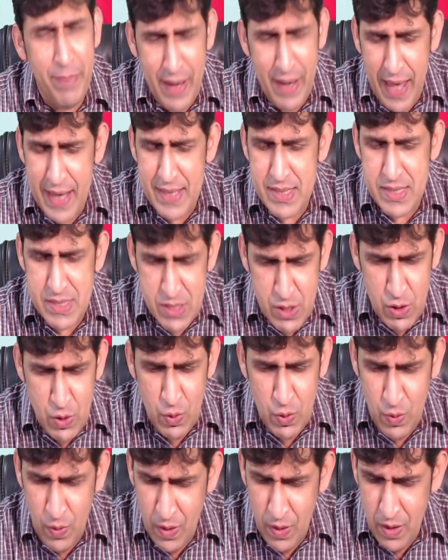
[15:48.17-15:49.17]
bless
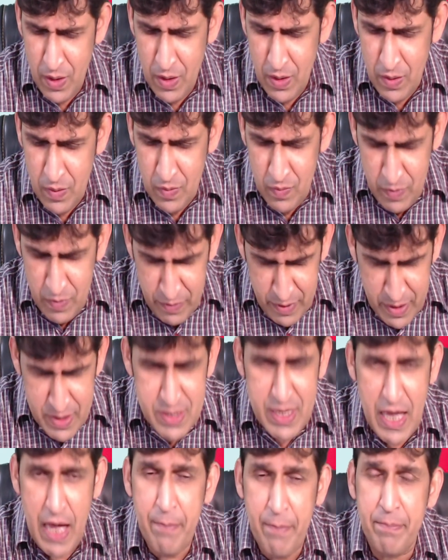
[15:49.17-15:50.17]
you with
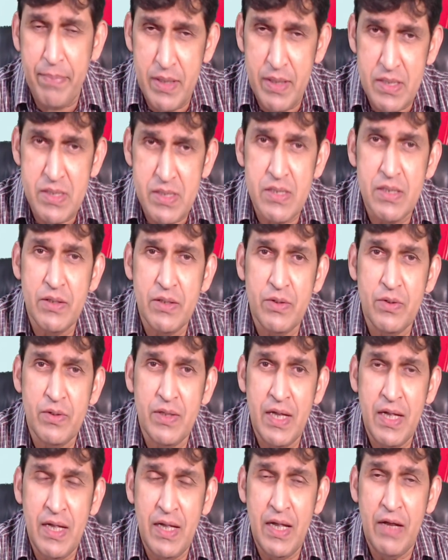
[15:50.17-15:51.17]
this epistle
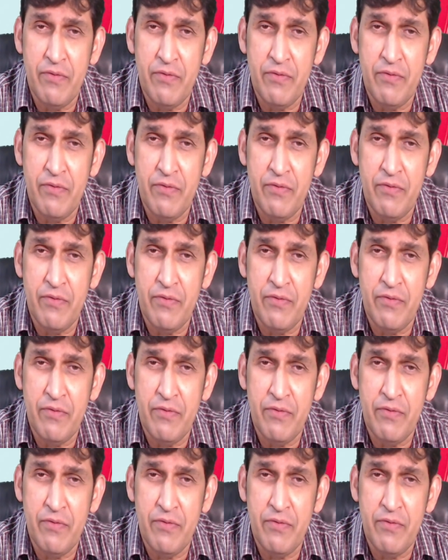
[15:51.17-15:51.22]
today.